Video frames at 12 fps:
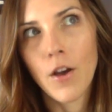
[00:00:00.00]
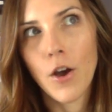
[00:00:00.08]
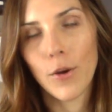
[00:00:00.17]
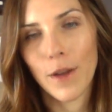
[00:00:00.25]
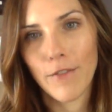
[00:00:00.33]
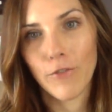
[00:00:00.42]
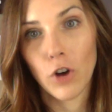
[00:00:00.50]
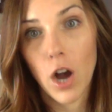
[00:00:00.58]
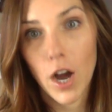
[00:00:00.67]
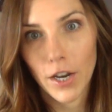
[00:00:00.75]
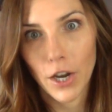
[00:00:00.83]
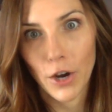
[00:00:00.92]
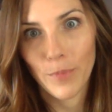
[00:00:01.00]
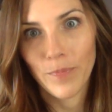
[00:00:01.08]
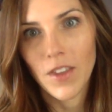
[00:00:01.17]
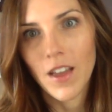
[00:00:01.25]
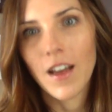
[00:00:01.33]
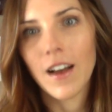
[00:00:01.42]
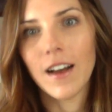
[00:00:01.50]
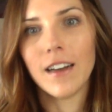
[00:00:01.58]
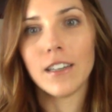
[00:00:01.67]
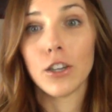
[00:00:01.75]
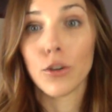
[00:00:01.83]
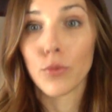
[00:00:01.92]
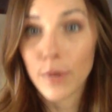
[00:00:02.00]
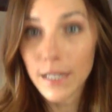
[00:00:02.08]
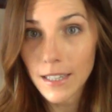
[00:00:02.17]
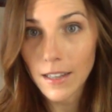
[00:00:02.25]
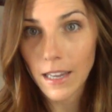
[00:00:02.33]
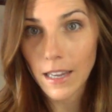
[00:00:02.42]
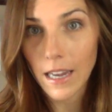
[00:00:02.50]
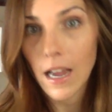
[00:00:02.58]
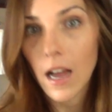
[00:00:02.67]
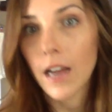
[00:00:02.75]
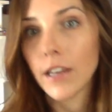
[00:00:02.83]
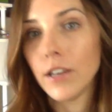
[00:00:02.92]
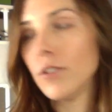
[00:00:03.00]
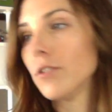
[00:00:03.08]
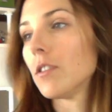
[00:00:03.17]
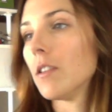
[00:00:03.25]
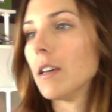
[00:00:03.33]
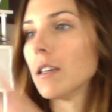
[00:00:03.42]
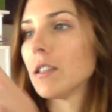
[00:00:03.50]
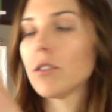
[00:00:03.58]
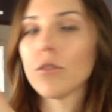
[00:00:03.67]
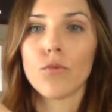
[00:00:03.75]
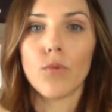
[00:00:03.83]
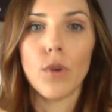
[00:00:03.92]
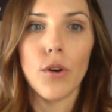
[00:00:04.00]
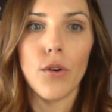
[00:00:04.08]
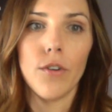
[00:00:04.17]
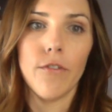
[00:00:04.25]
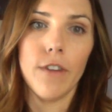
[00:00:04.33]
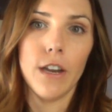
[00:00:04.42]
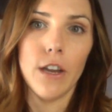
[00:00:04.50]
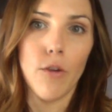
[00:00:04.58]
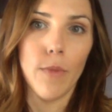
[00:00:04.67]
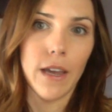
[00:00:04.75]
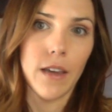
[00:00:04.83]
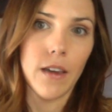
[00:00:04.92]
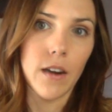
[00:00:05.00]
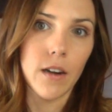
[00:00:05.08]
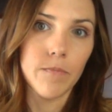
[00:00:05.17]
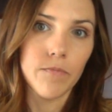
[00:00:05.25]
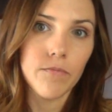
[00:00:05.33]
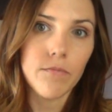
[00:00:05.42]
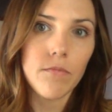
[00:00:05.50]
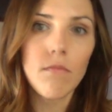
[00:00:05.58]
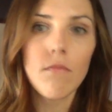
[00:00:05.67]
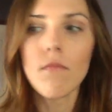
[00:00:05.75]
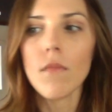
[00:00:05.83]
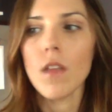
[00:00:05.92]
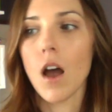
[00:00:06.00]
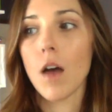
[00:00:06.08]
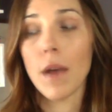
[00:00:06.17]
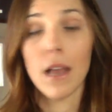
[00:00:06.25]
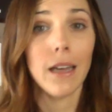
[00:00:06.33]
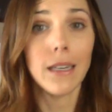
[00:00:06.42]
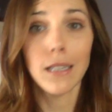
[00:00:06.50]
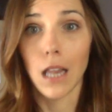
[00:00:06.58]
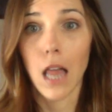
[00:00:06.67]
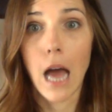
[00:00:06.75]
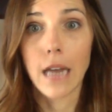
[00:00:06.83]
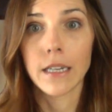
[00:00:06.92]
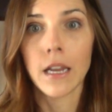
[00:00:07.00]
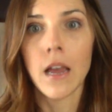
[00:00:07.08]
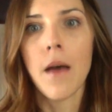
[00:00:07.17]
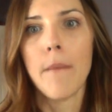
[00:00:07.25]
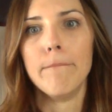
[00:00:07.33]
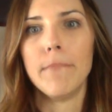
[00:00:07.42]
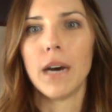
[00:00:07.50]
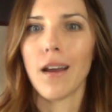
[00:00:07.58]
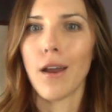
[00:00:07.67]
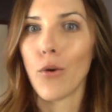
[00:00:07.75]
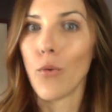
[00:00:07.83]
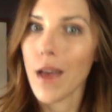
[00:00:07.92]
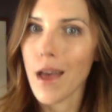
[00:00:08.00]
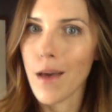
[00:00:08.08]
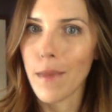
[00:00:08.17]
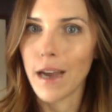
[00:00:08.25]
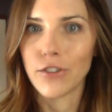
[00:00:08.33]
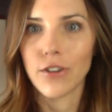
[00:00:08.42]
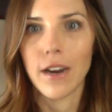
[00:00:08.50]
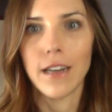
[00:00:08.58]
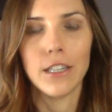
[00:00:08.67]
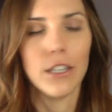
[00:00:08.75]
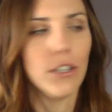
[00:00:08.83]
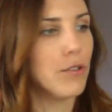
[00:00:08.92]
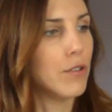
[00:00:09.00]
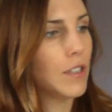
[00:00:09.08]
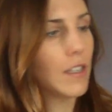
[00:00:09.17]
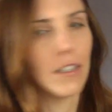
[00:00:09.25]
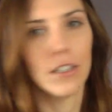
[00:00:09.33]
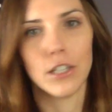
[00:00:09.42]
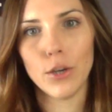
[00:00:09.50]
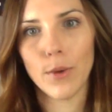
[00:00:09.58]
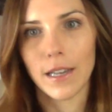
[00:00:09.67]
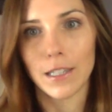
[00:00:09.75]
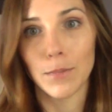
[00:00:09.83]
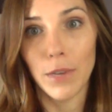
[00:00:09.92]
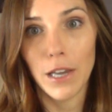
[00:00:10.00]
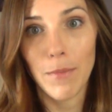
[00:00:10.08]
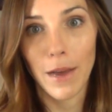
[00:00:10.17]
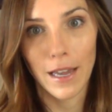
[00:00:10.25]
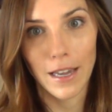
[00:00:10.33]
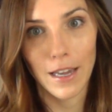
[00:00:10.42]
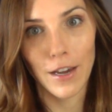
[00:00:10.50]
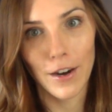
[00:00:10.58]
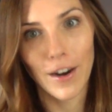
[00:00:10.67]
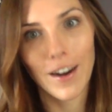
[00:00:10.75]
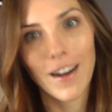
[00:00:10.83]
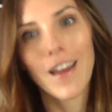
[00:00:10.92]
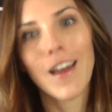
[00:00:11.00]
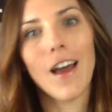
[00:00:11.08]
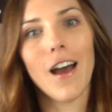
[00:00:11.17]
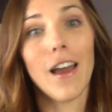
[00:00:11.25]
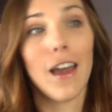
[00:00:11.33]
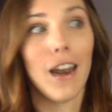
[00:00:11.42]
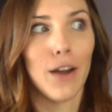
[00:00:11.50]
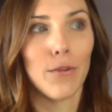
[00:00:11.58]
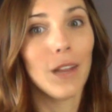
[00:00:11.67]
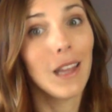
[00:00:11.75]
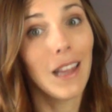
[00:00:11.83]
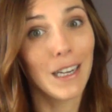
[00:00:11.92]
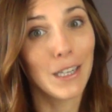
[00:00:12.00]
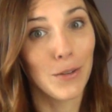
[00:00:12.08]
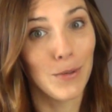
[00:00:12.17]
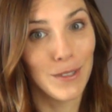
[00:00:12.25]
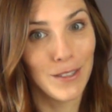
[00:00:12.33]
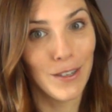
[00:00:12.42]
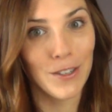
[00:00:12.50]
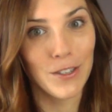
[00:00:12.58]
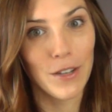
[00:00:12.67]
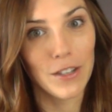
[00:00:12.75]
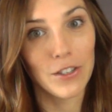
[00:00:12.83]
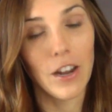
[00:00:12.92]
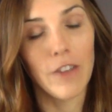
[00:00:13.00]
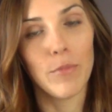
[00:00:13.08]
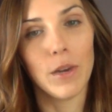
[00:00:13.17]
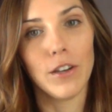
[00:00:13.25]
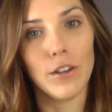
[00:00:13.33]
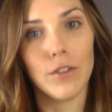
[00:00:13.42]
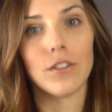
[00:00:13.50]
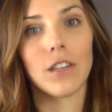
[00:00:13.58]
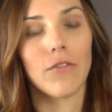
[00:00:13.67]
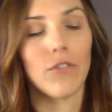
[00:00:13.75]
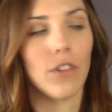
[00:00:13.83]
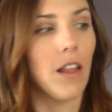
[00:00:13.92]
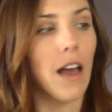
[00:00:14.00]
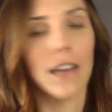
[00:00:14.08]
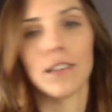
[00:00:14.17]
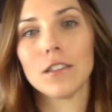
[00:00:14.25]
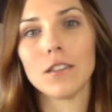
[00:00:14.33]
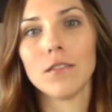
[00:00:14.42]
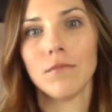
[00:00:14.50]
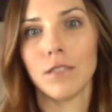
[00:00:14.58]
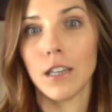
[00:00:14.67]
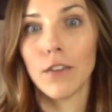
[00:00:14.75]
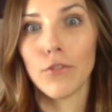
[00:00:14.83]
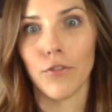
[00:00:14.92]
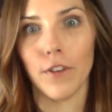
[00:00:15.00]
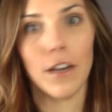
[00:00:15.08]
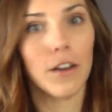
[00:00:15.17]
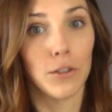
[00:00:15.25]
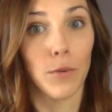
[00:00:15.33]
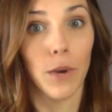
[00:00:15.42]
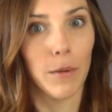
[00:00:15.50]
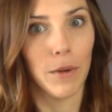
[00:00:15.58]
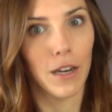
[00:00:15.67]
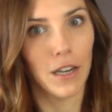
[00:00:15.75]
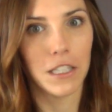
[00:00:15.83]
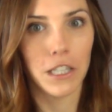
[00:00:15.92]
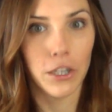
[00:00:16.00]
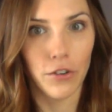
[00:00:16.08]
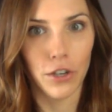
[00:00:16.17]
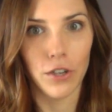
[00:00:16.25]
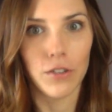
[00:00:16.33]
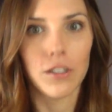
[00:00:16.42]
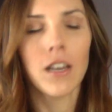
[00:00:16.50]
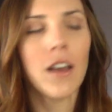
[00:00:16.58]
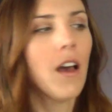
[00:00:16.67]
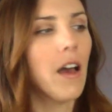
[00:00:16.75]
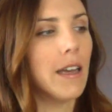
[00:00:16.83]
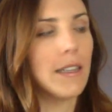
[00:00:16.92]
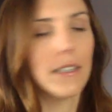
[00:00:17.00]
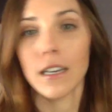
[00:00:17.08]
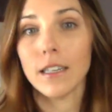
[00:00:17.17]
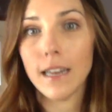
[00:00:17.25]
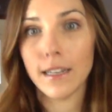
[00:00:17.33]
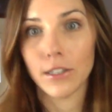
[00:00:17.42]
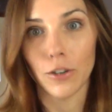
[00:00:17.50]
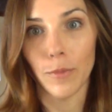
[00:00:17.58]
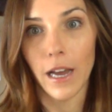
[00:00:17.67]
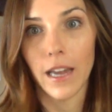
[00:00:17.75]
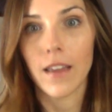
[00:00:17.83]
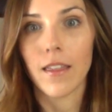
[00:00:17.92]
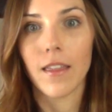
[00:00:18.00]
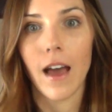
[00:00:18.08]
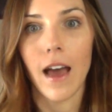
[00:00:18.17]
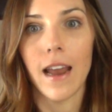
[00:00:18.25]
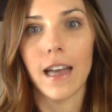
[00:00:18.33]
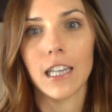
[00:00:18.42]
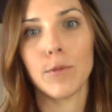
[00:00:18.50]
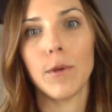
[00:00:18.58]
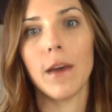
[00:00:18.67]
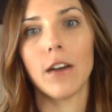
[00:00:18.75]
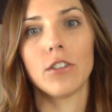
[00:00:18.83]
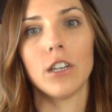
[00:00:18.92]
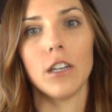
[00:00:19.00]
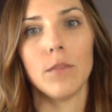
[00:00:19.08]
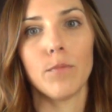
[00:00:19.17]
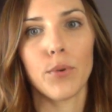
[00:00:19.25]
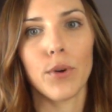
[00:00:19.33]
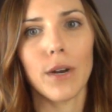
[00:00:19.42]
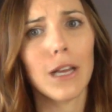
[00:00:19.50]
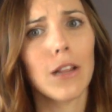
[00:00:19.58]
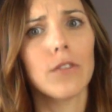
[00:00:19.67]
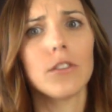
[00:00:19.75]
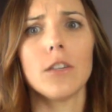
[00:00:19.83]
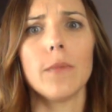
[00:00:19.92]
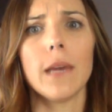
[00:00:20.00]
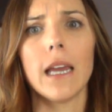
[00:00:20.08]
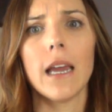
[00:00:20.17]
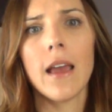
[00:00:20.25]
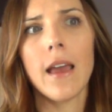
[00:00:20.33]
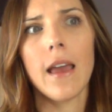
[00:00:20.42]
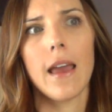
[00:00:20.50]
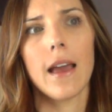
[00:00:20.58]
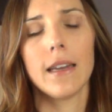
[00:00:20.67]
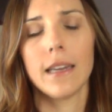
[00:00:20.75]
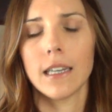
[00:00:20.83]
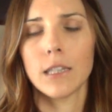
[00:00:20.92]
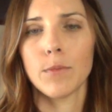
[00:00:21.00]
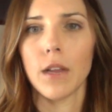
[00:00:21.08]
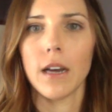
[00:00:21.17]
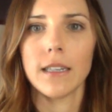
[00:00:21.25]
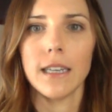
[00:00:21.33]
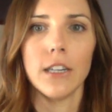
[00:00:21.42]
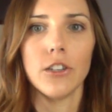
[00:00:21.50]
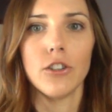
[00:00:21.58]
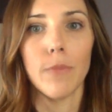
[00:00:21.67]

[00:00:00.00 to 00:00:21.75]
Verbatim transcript: Okay, for audio. Until recently, I used this Rode video mic here. Um, I liked it a lot, but on a whim, I tried to use this USB mic here, uh, and I really liked the results, so that's what I've been using for the last several videos and what I'm going to continue to use. It's a condenser mic that has to be mounted pretty close to me, and it gets plugged into